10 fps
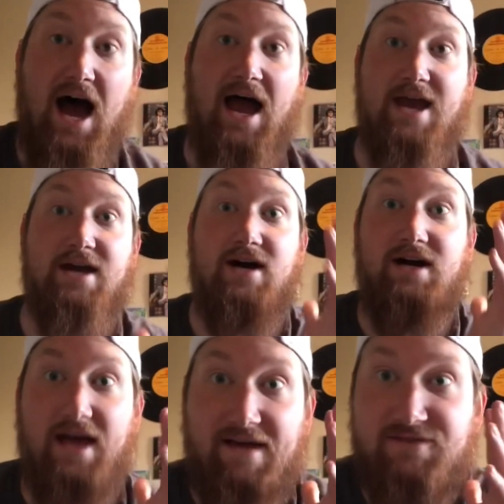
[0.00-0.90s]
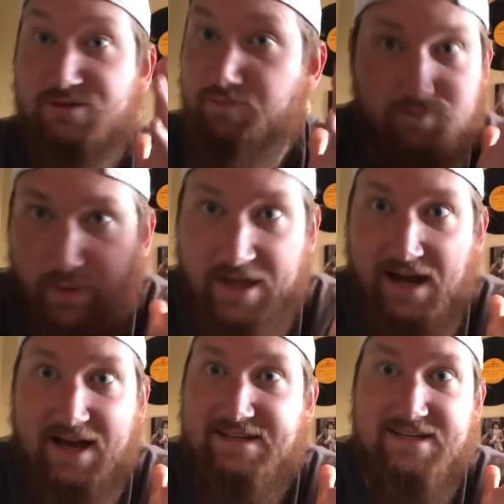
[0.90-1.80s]
I have this bit
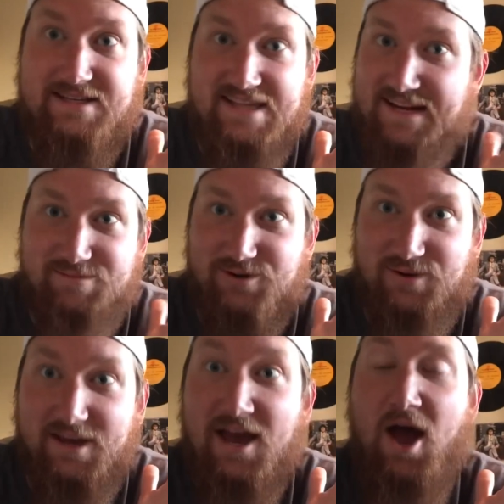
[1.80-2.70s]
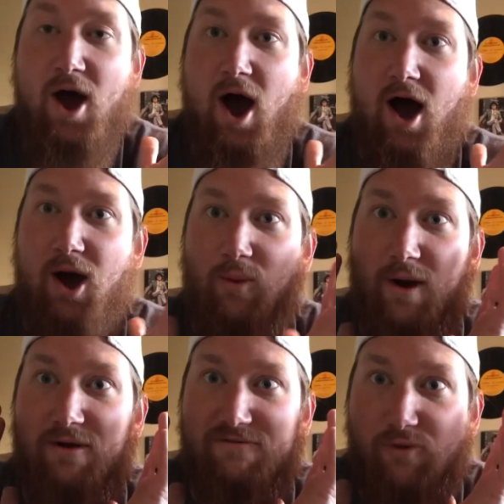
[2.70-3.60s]
idea that I'm doing
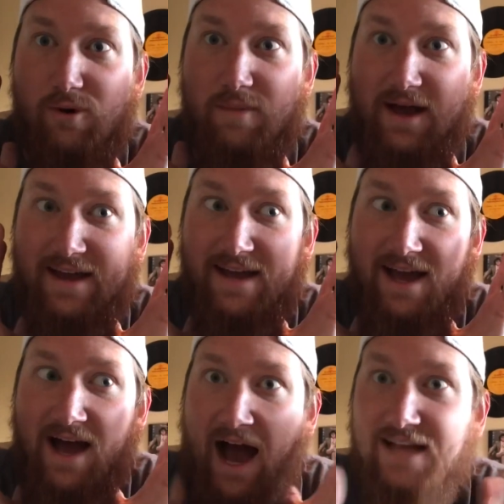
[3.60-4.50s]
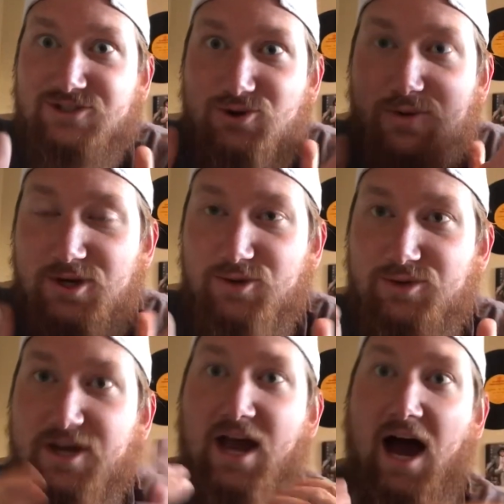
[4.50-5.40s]
where for my high school
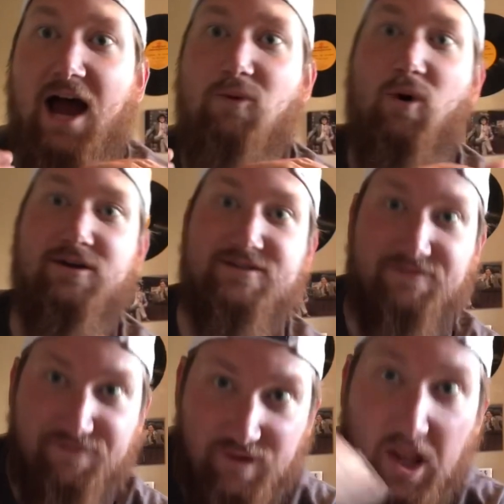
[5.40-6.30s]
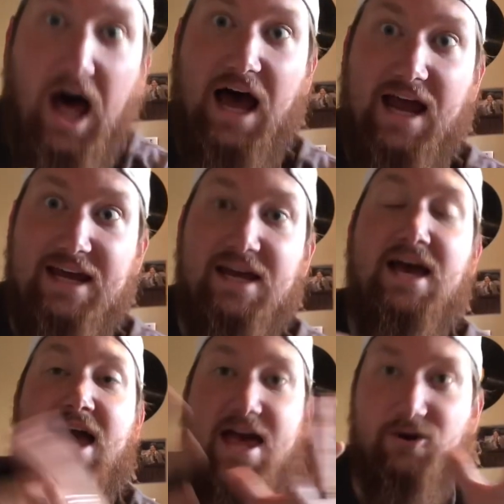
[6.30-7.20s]
reunion, I want to fly
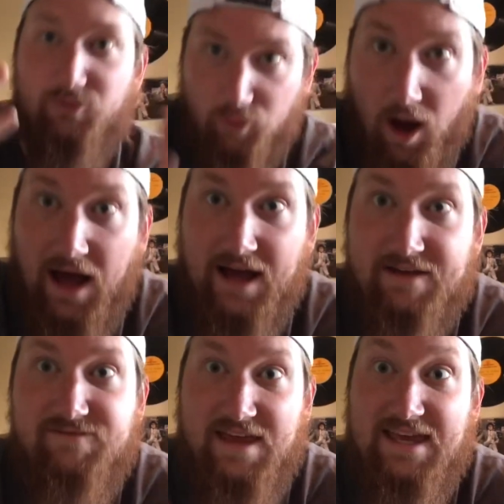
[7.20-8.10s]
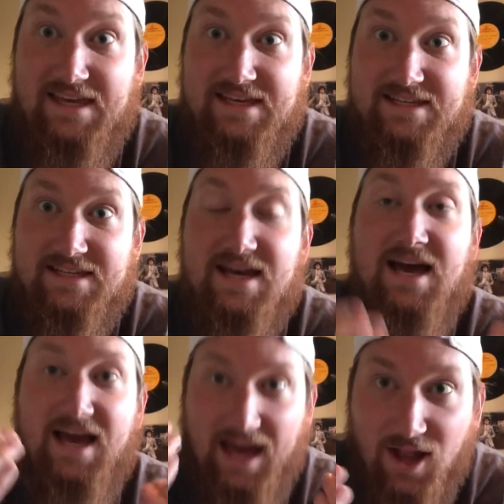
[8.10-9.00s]
and arrive in
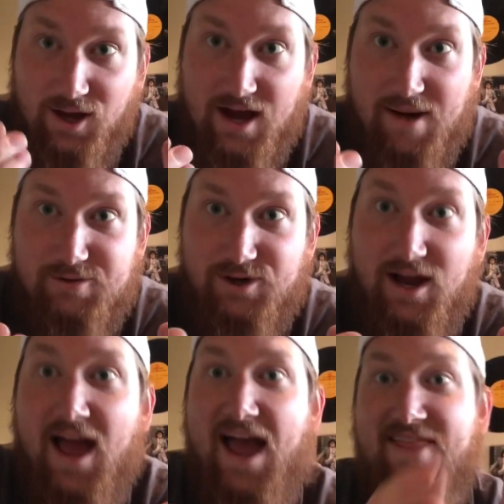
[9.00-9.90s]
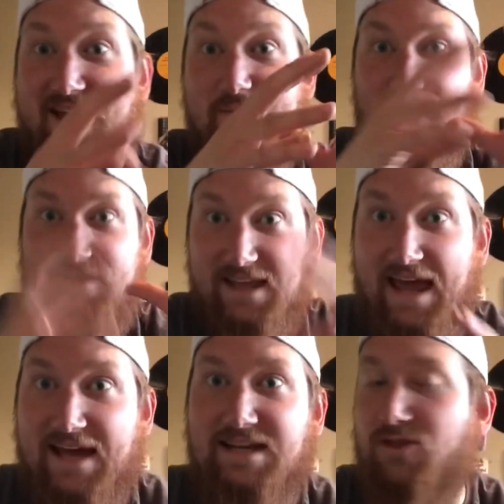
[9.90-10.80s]
a helicopter. And then I'm going to
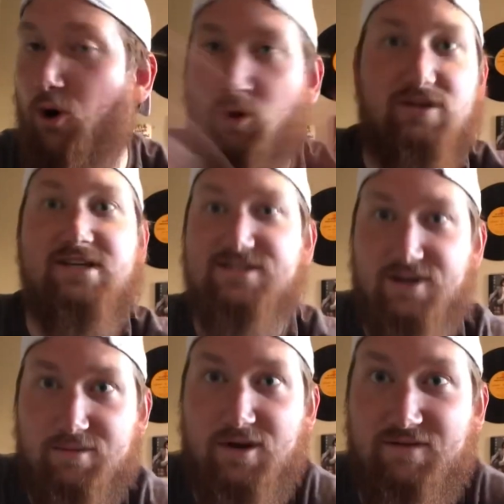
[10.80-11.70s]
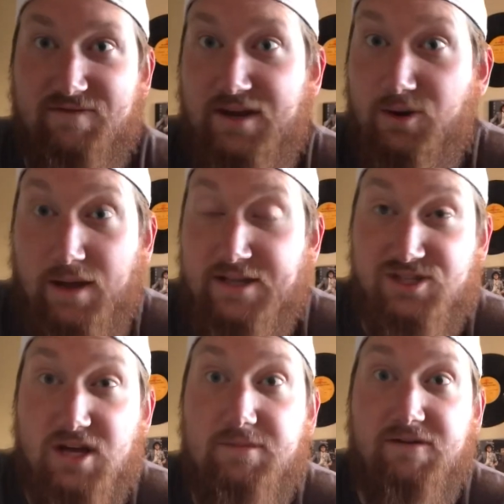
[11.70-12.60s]
land, and the whole thing's going to be on video, and it's
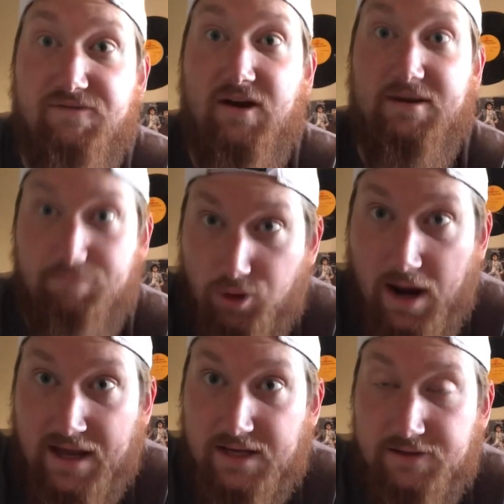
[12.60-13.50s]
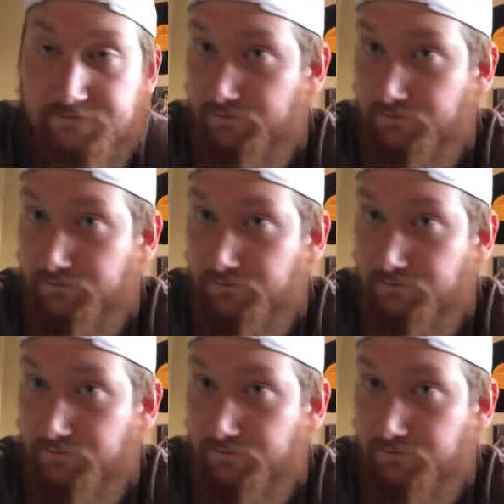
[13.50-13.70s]
going to be a funny prank